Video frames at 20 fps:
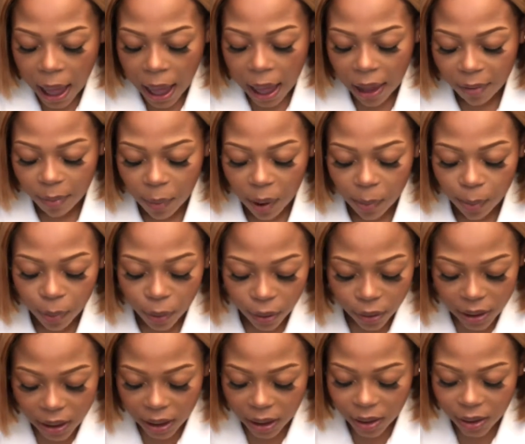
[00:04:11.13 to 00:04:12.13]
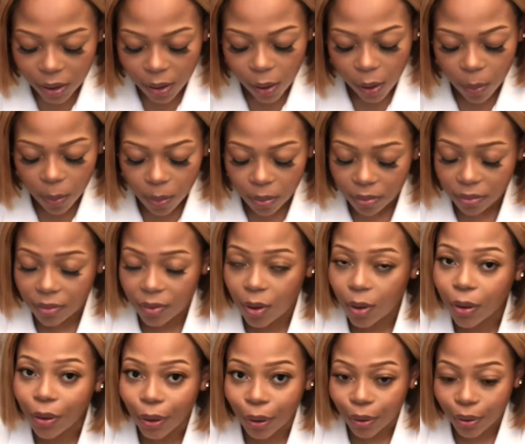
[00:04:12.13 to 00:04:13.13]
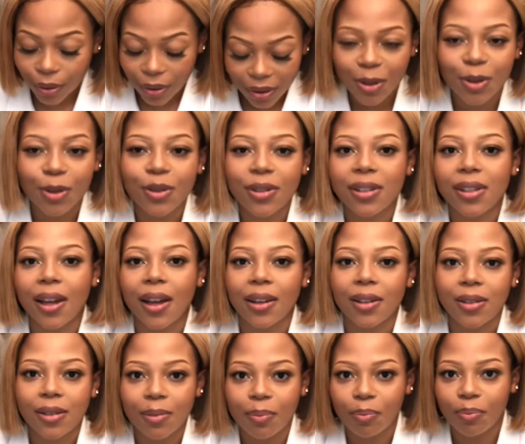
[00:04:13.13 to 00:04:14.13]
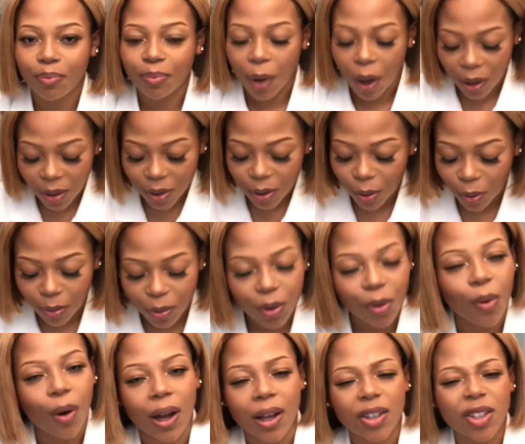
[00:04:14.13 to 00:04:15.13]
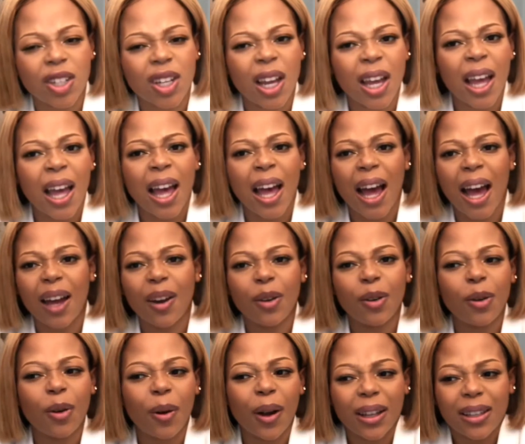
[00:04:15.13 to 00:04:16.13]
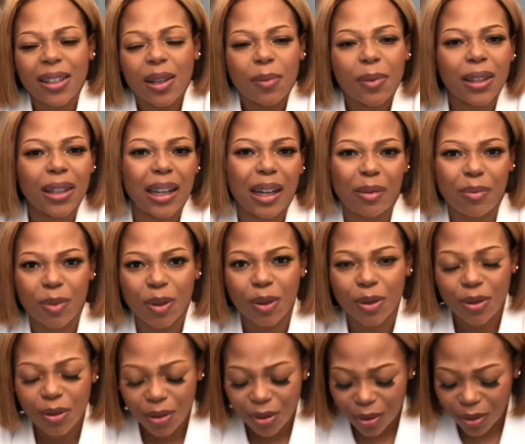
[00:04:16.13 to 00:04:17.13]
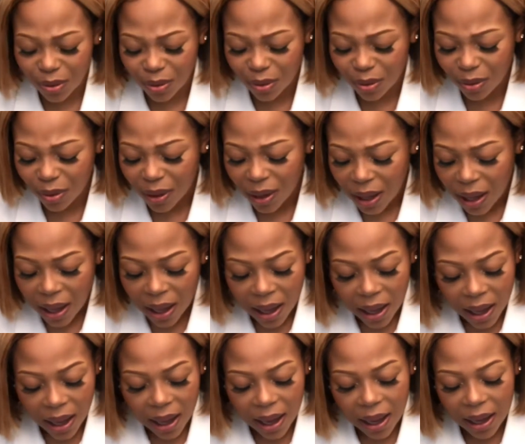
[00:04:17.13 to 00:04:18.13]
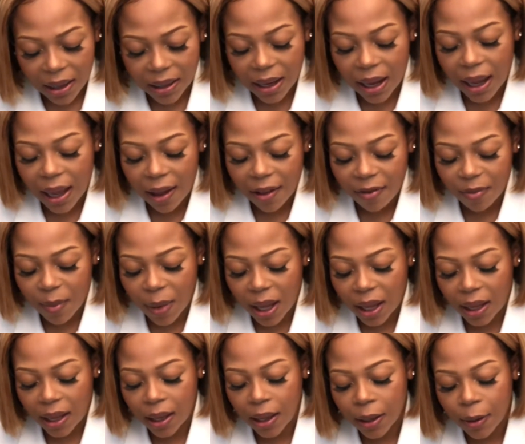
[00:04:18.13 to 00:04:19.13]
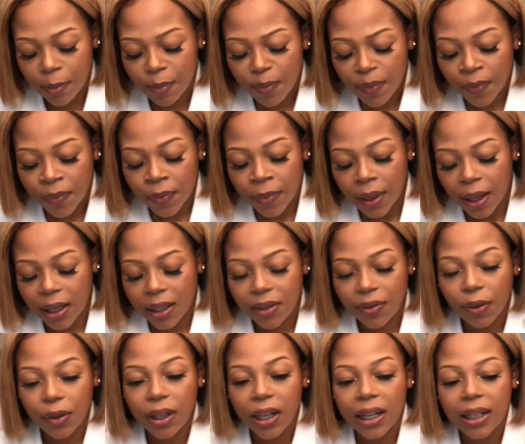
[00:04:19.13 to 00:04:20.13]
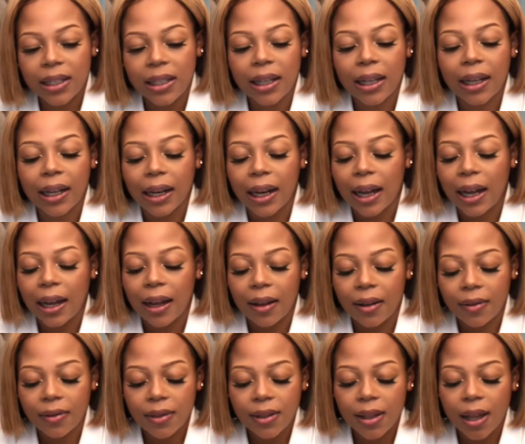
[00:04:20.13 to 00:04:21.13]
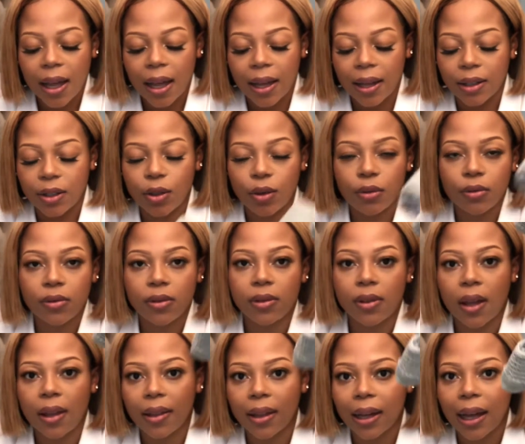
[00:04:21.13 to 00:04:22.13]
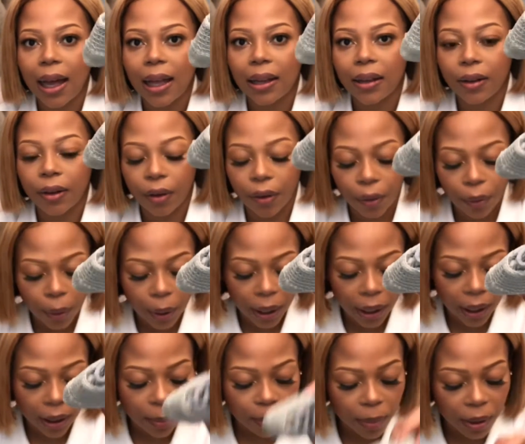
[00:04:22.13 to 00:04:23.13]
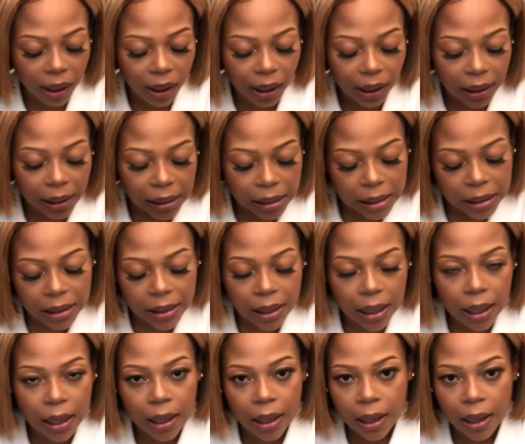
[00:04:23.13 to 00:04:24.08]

I have my Protex soap. Your girls use a uh, bar soap to wash. I don't know, it's something that I'm used to. And I have my exfoliating gloves. I chose the color gray because